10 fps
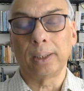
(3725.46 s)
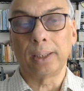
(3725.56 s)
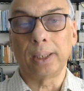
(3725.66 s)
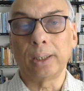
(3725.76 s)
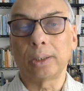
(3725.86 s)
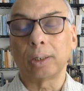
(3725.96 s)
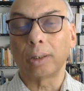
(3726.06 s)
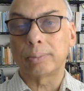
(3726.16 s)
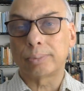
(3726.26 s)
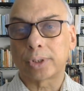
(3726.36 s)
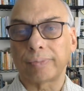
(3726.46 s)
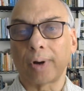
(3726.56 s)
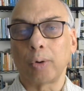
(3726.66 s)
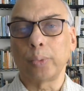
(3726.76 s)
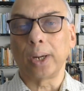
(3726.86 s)
in terms of
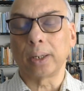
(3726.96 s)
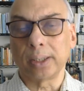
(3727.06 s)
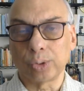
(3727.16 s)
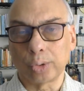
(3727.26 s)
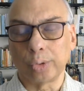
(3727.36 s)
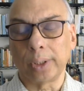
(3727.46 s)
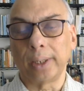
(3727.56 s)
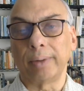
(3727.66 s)
how we understood